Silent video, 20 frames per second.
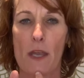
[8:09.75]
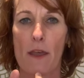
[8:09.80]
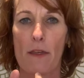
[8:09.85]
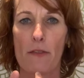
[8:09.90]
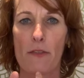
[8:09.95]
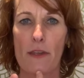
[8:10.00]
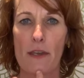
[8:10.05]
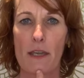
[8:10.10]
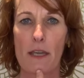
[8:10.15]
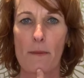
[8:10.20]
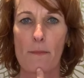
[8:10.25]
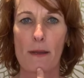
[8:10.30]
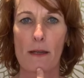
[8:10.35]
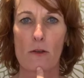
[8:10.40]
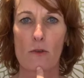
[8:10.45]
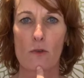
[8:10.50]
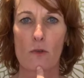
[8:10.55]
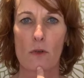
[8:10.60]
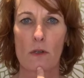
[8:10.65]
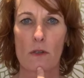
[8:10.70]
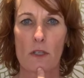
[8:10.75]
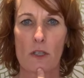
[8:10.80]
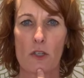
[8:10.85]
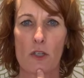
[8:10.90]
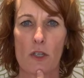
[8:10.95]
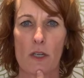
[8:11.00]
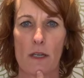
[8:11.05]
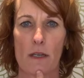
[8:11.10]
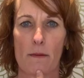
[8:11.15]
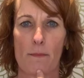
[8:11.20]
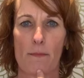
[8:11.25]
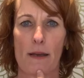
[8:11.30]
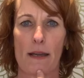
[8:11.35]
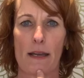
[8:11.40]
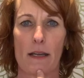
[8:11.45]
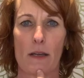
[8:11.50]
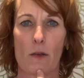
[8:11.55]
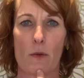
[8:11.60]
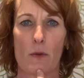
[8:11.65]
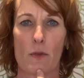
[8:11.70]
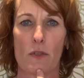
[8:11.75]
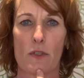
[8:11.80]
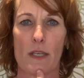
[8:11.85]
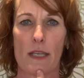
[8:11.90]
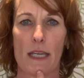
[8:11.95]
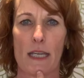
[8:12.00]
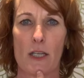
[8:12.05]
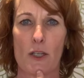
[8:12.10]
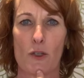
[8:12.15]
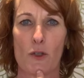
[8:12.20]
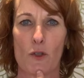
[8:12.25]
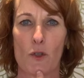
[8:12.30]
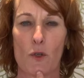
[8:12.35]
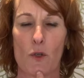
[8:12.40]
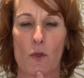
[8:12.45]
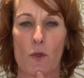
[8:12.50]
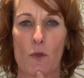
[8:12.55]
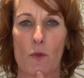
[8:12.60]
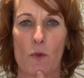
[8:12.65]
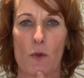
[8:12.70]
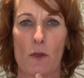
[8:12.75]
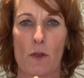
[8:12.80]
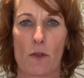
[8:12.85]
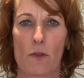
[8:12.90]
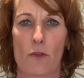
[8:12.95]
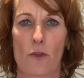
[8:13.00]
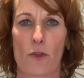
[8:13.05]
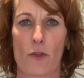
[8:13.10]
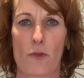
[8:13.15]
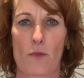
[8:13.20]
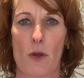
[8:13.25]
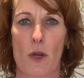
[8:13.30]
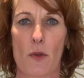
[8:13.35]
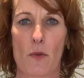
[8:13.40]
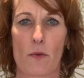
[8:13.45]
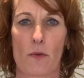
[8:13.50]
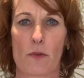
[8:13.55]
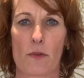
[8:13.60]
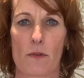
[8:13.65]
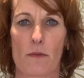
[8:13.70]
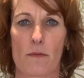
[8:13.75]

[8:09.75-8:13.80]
Think about drawing the chin backwards into the throat.